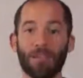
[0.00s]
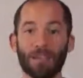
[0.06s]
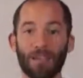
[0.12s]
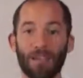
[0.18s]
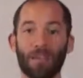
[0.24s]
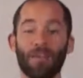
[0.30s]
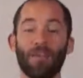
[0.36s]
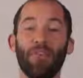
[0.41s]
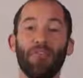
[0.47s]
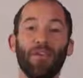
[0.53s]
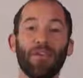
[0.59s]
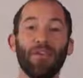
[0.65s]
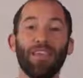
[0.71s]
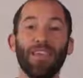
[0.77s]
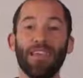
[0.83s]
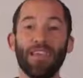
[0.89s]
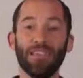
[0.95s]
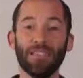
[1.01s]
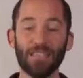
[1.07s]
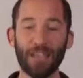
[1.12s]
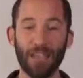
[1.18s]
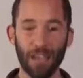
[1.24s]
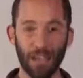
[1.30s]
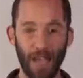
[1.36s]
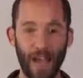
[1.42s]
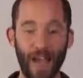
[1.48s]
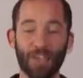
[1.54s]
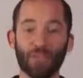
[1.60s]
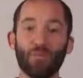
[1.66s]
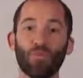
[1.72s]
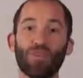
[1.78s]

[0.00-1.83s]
This is going to be a very easy class.